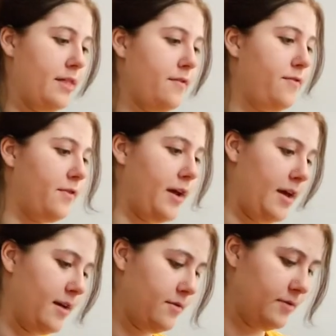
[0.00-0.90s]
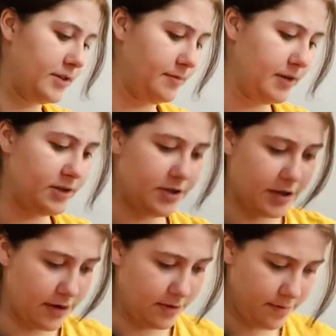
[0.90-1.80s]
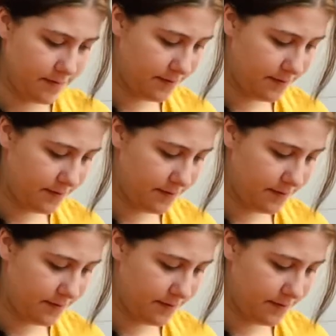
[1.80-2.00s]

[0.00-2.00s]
the Free, which I'm going to show